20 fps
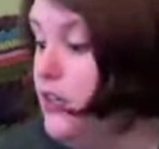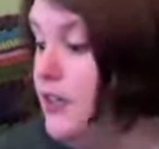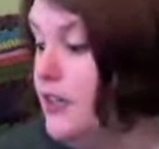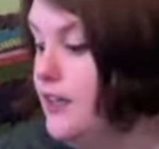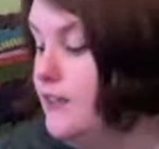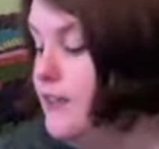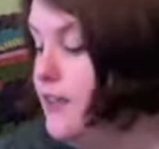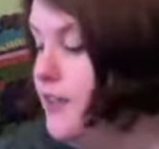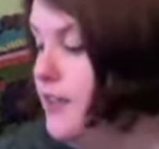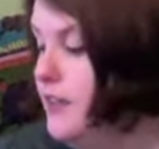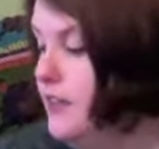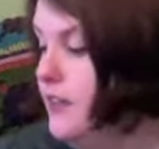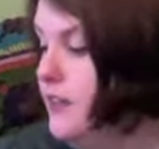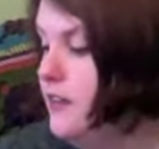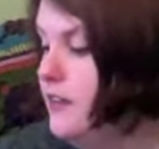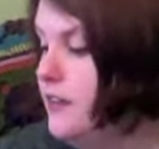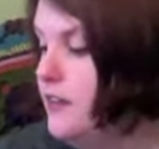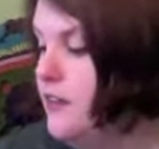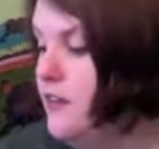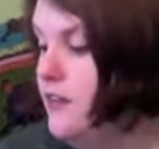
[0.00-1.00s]
And
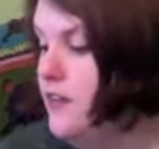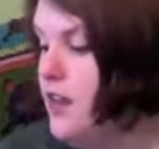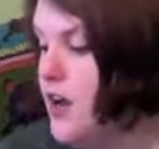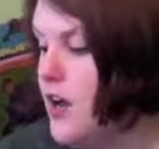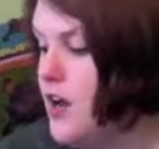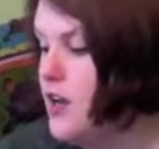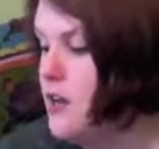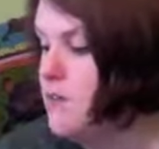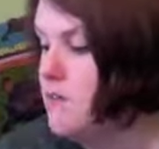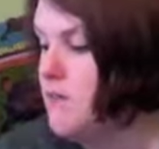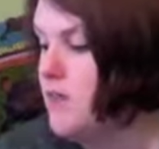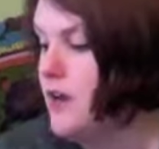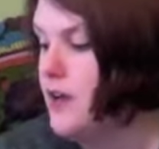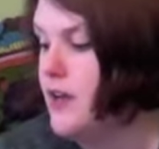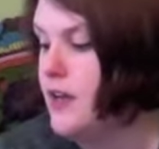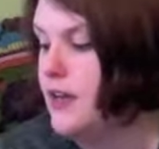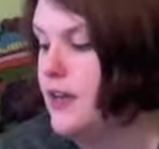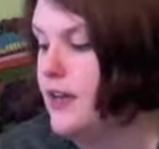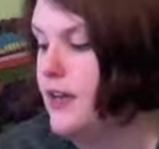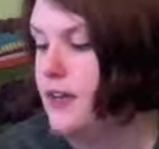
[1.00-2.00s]
then on
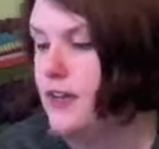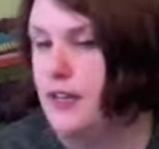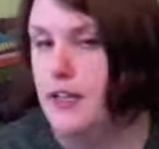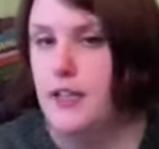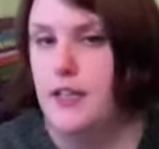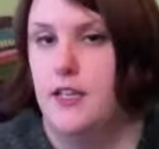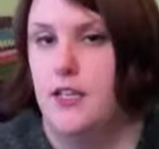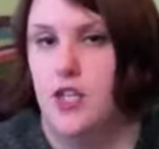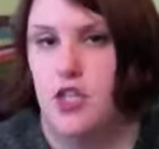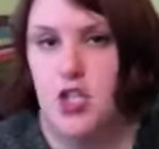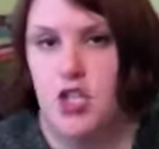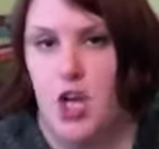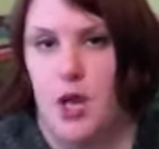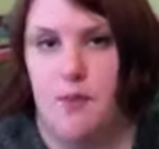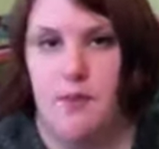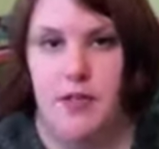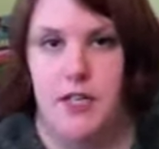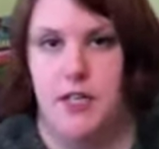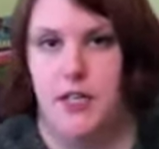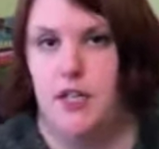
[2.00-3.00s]
my
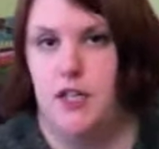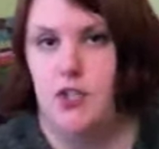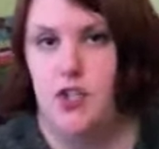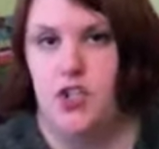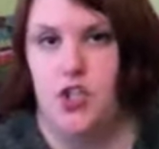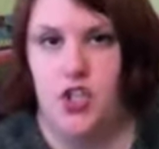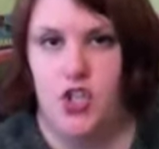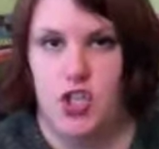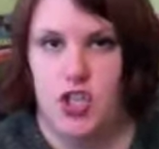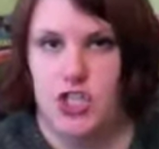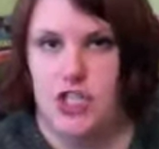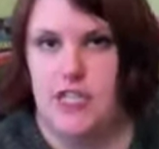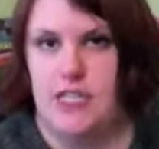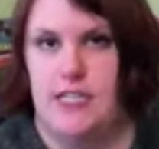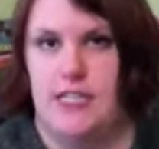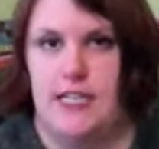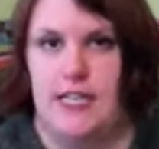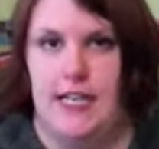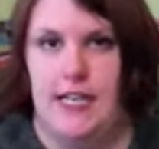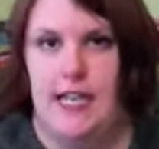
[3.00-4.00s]
shopping excursion
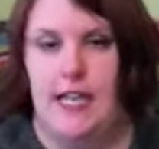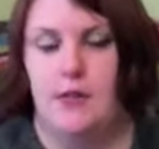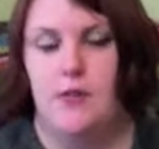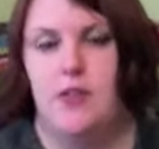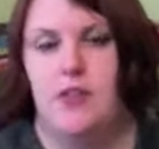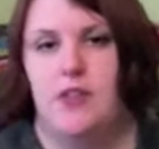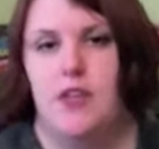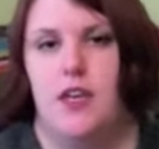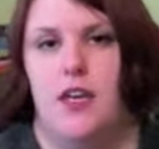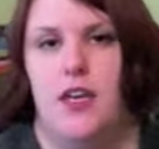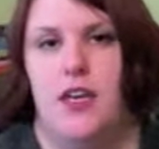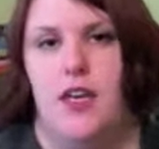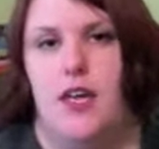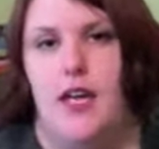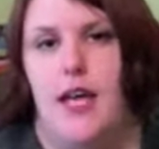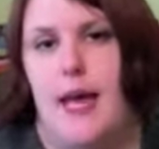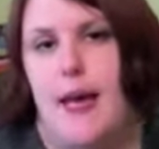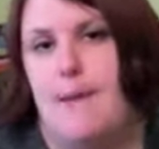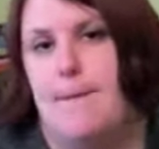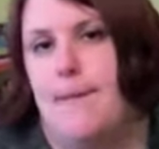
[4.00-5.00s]
today with
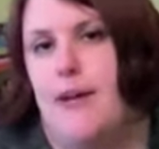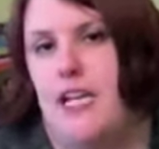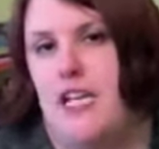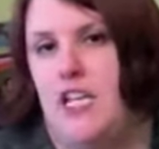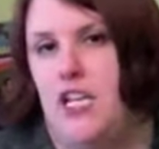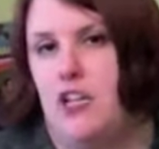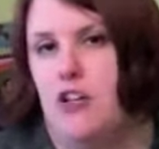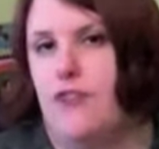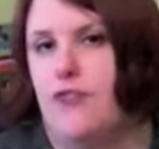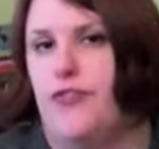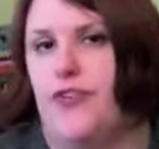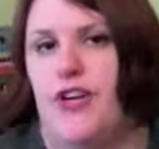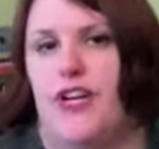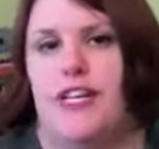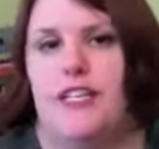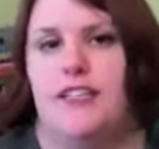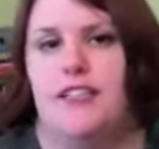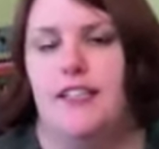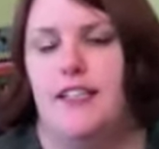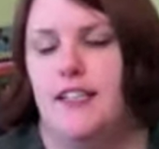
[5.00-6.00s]
my dear
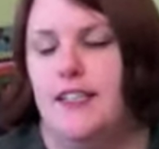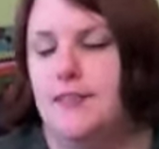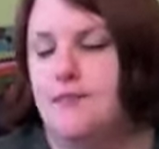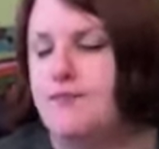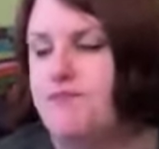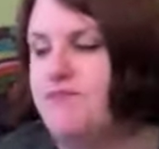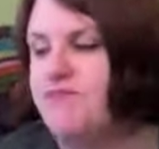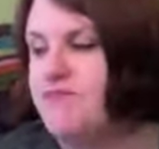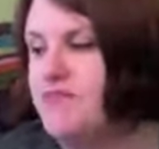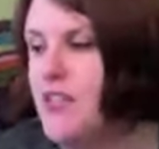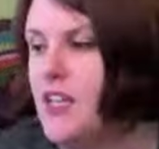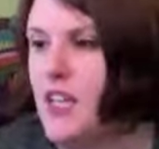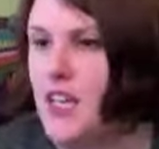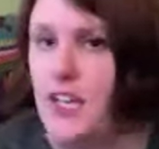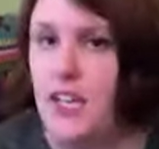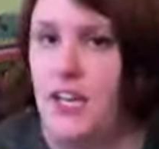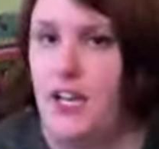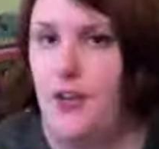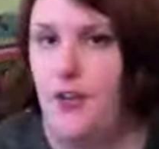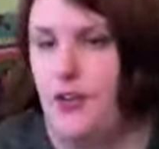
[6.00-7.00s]
friend
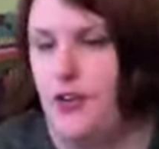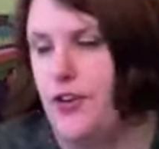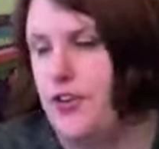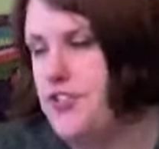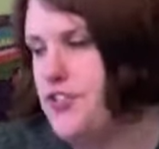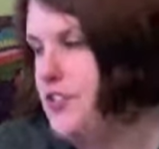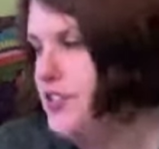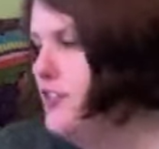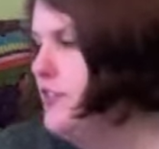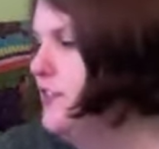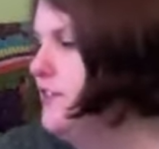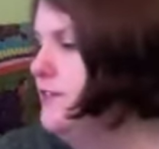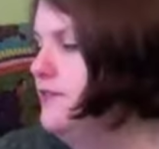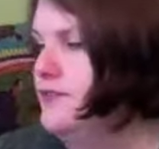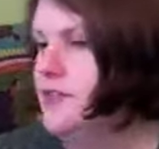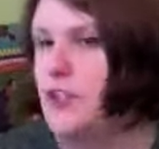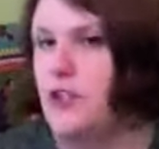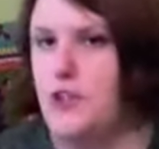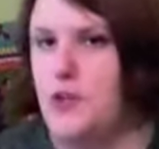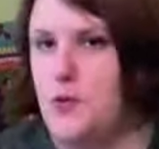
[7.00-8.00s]
and hairdresser,
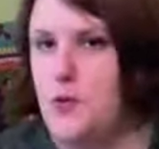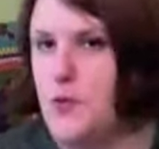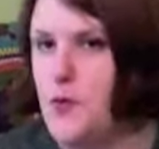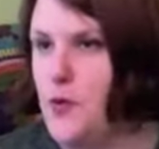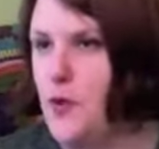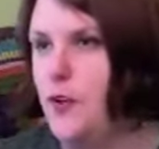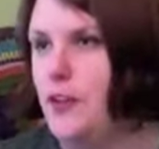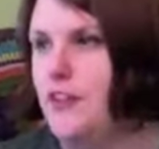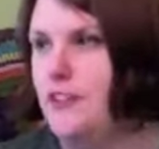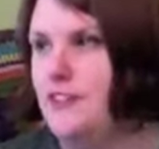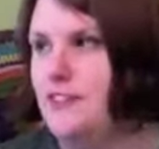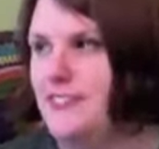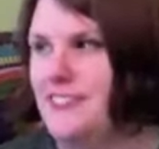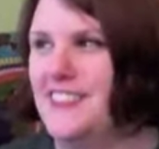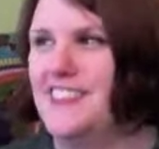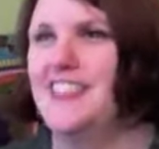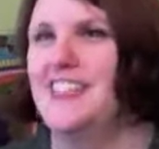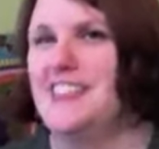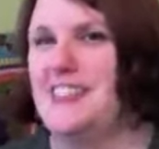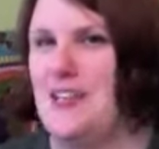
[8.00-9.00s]
no more,
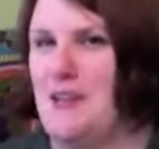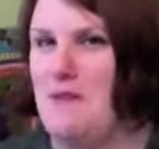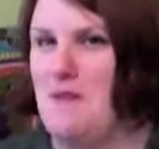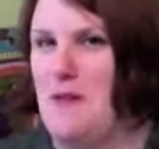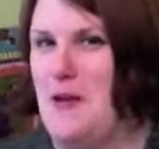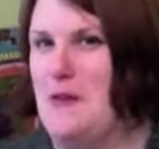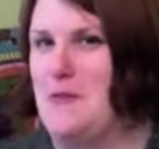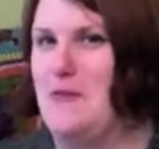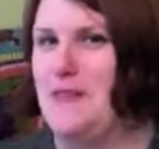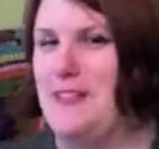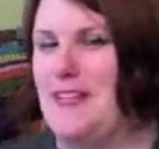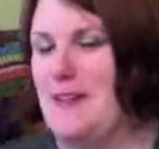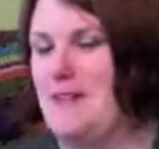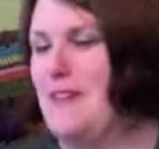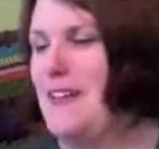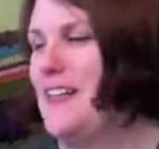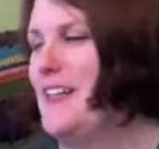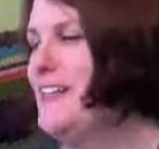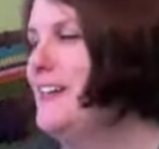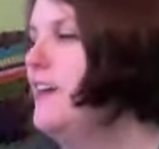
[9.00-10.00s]
because I promised I
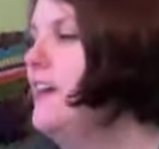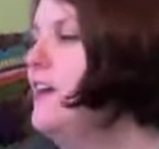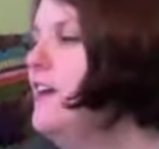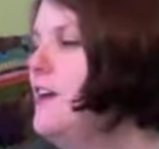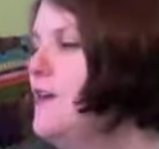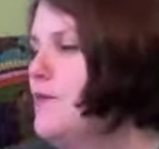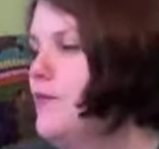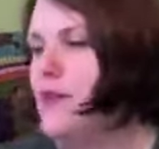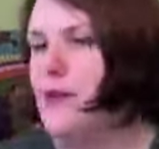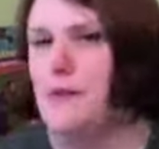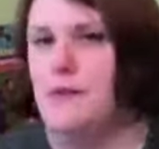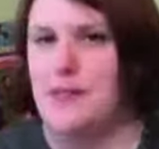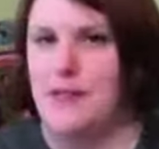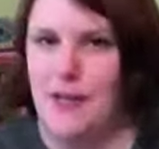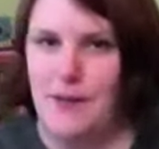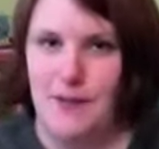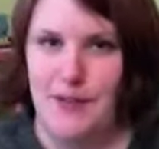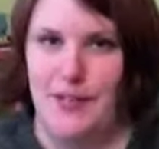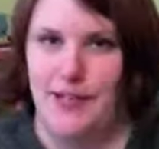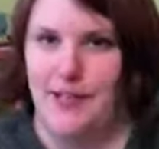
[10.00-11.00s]

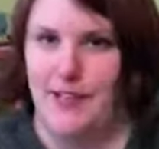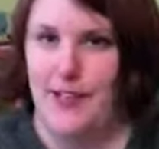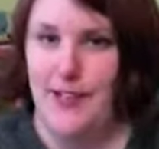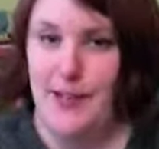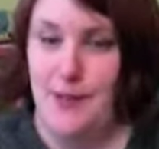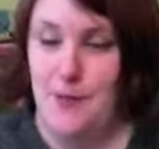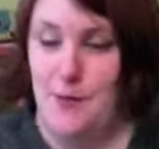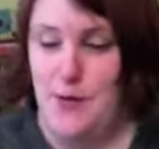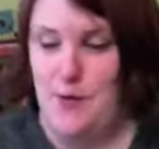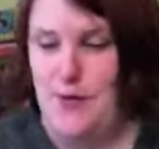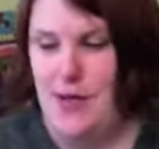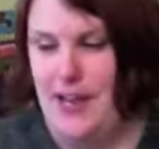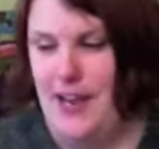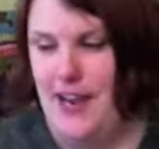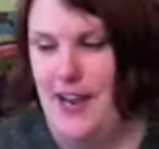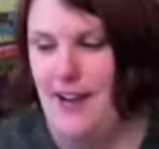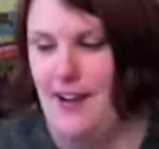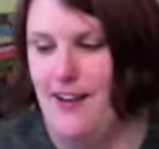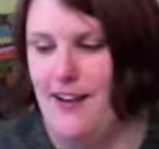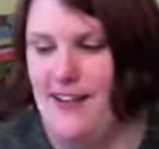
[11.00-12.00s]
wouldn't get any more bad
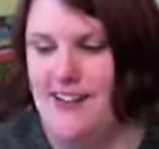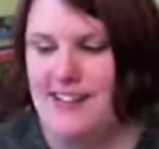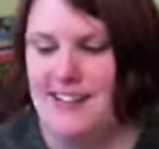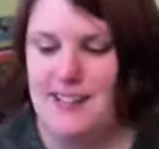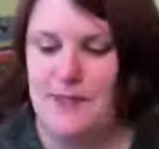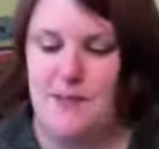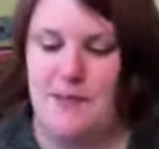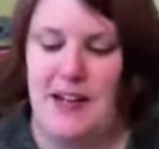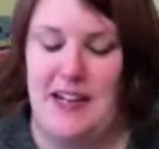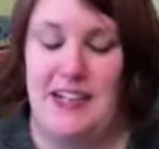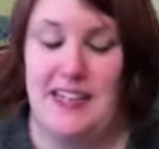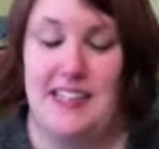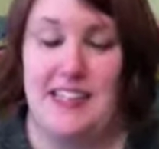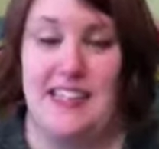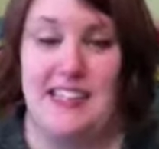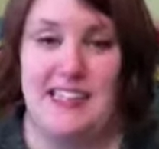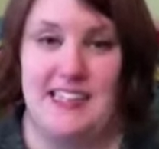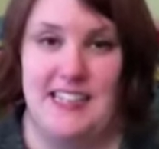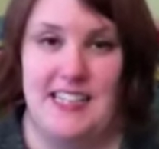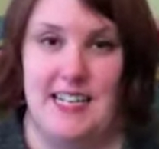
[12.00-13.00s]
haircuts. But I did
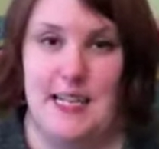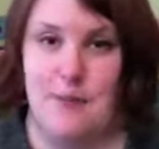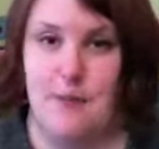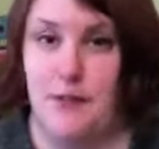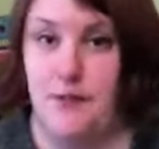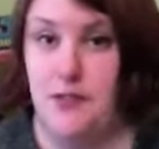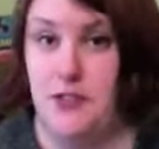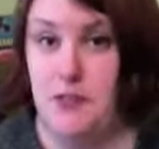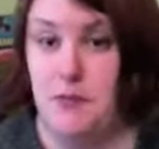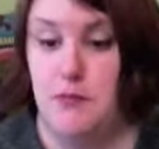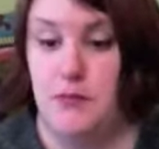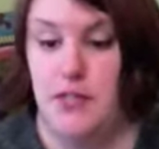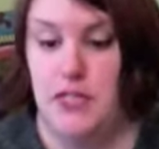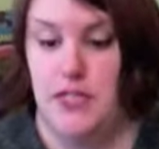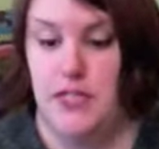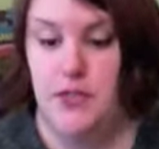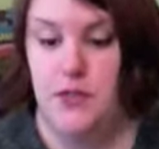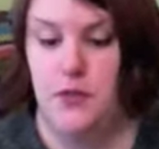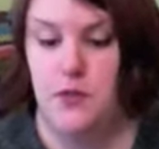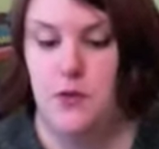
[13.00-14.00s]
get the name of
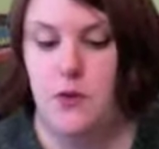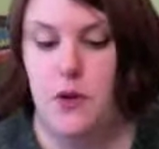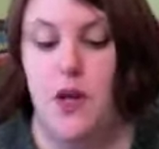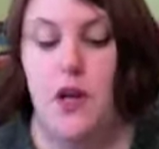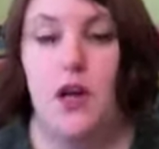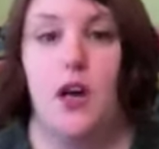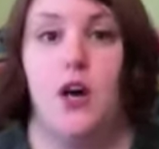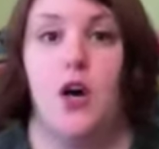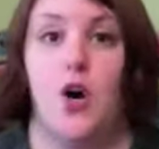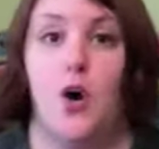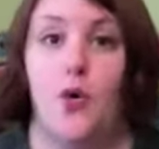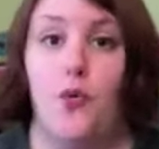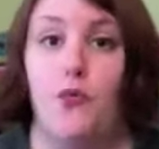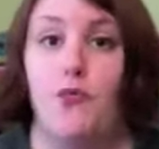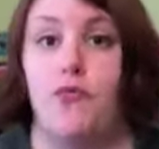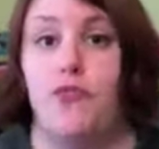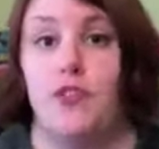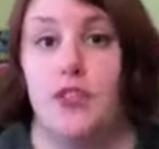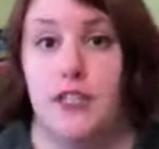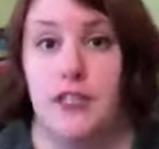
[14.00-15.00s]
somebody who
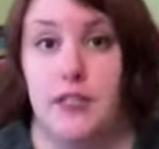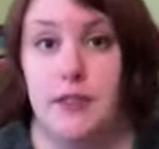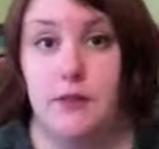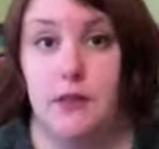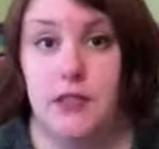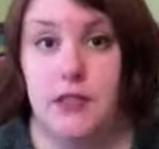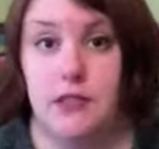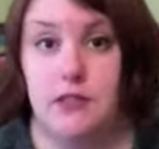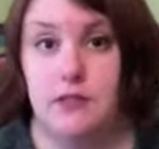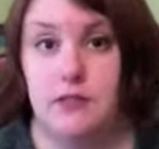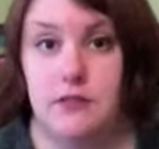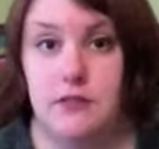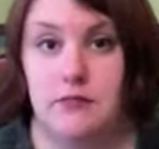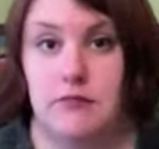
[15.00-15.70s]
hopefully will